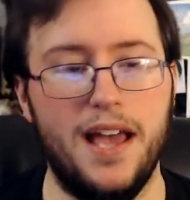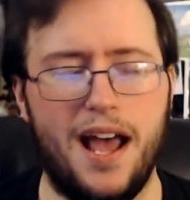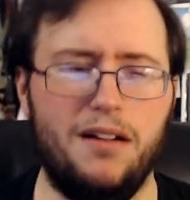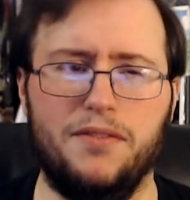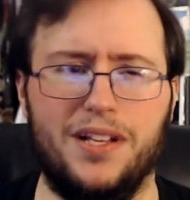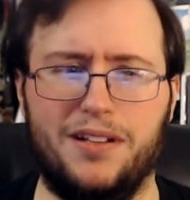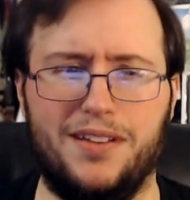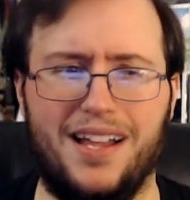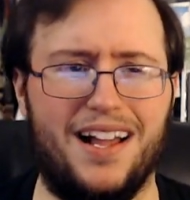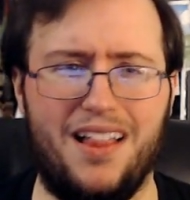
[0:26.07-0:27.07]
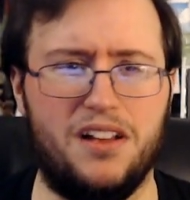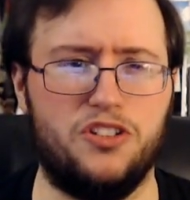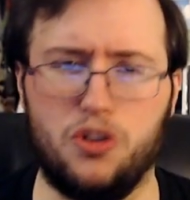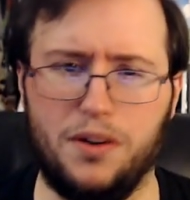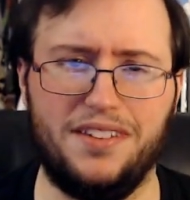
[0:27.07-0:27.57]
I don't even think there's like a lot of
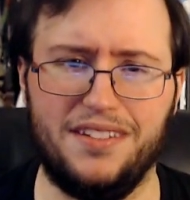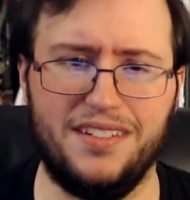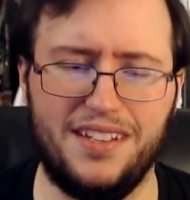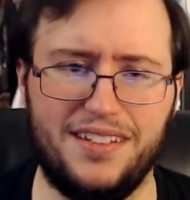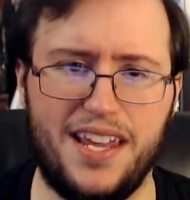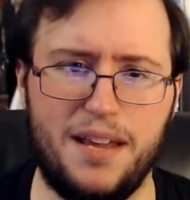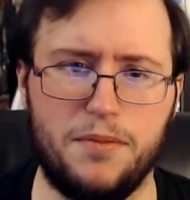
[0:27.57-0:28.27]
choices in this game.